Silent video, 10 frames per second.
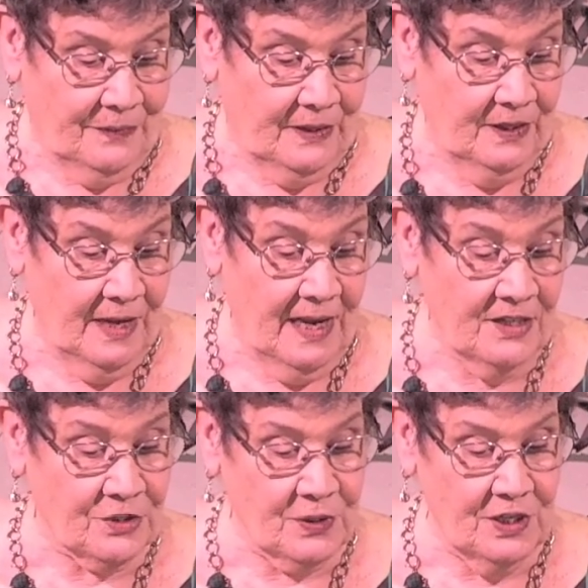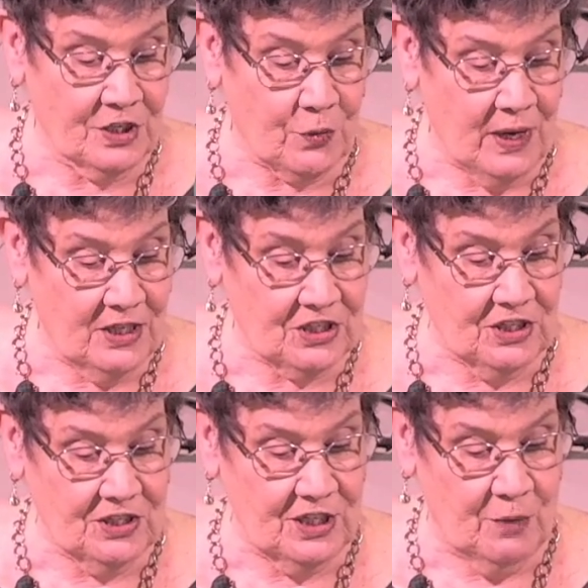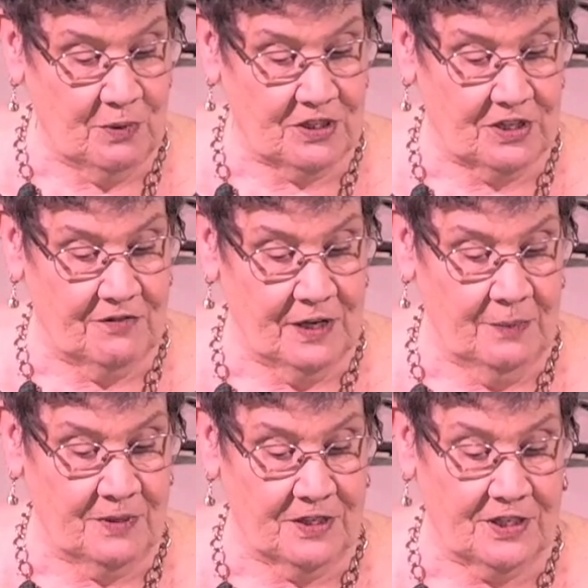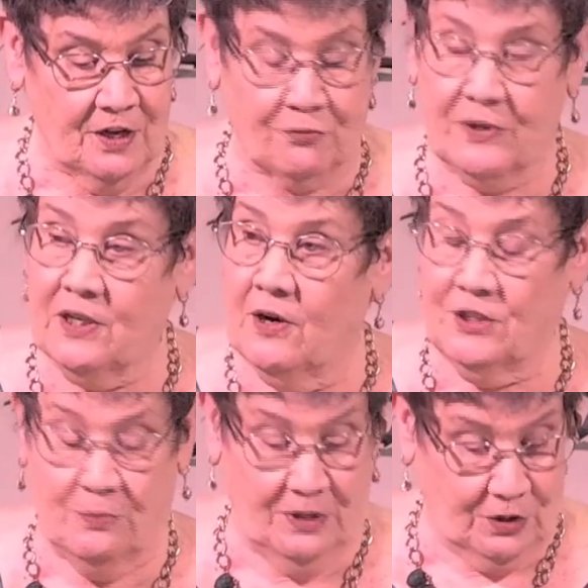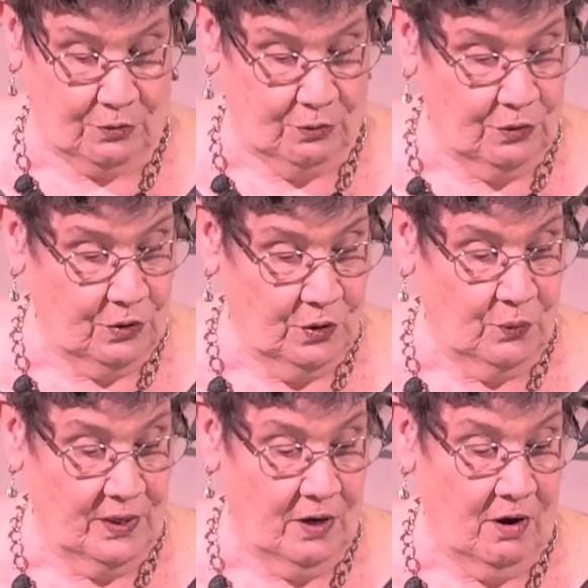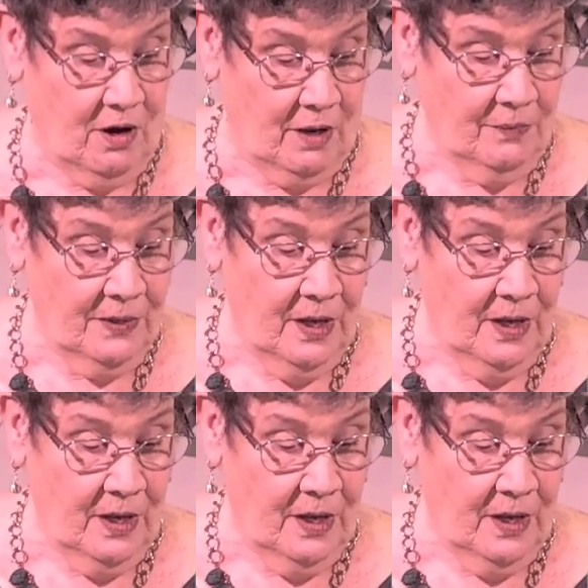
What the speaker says: You know, answering these questions help us develop the self-regard to be true to who we are,